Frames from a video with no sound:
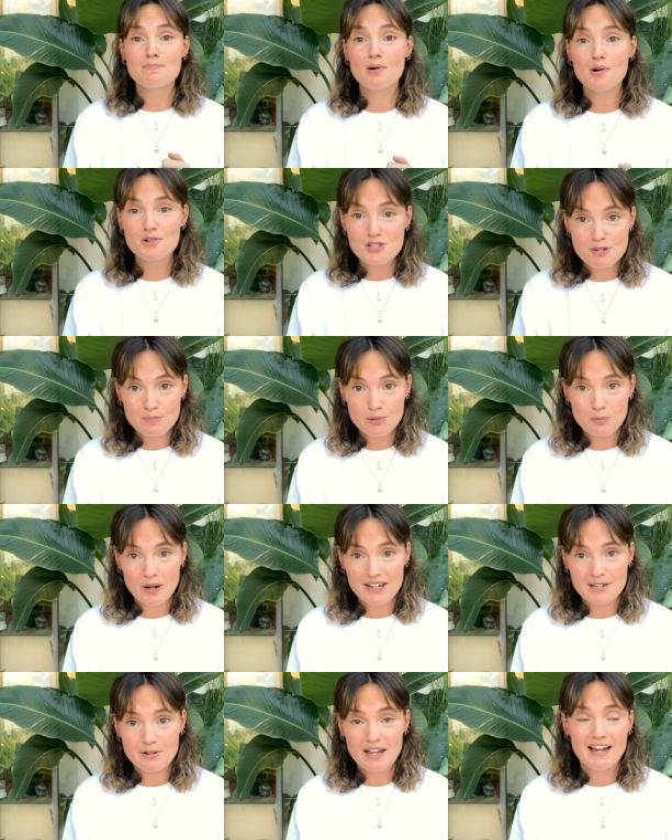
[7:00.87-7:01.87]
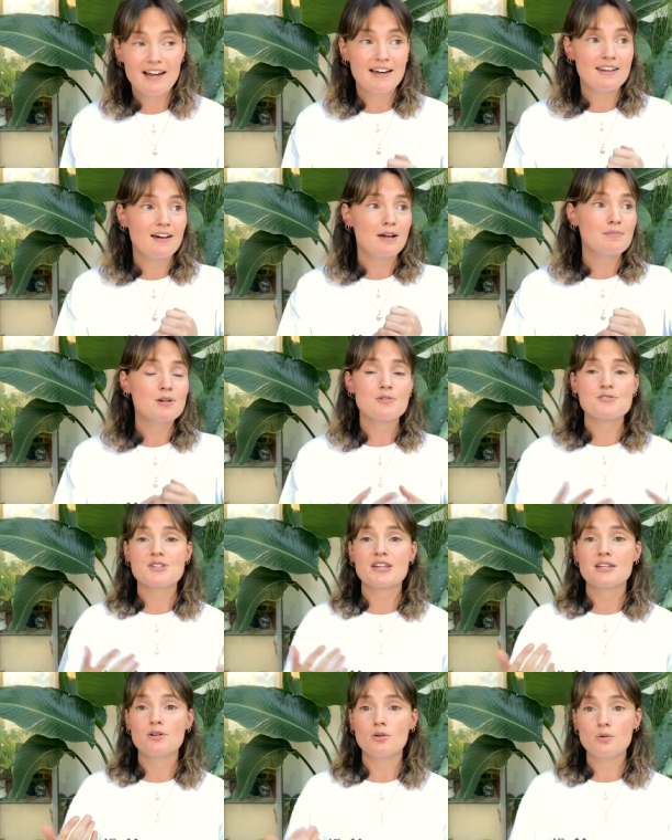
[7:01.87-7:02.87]
possible way you can. I'm not
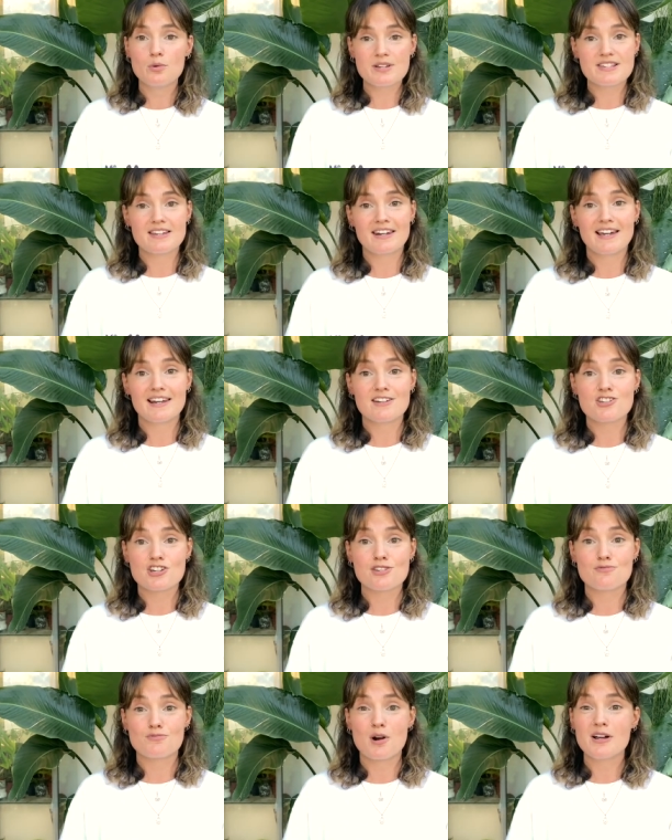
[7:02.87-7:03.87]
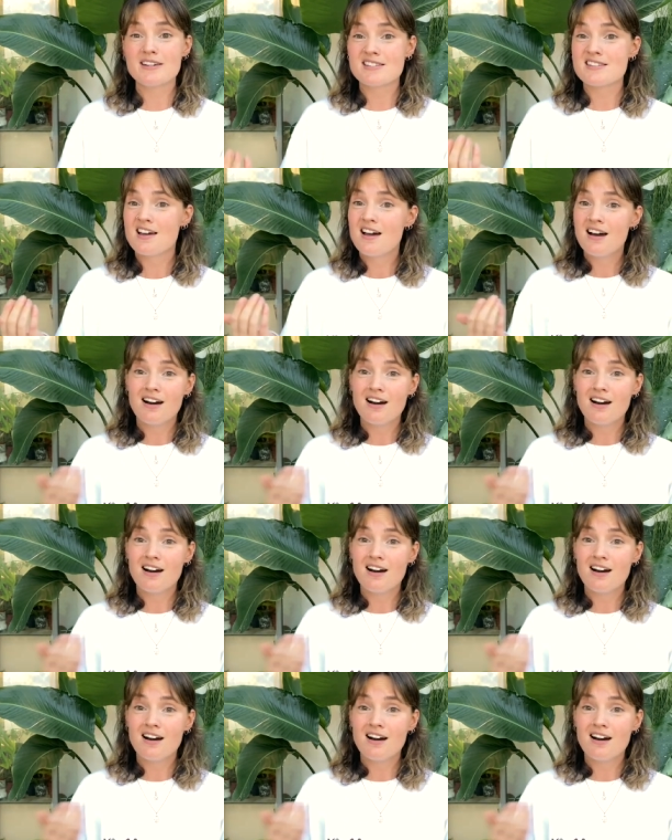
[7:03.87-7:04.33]
saying you're always going to get it just right.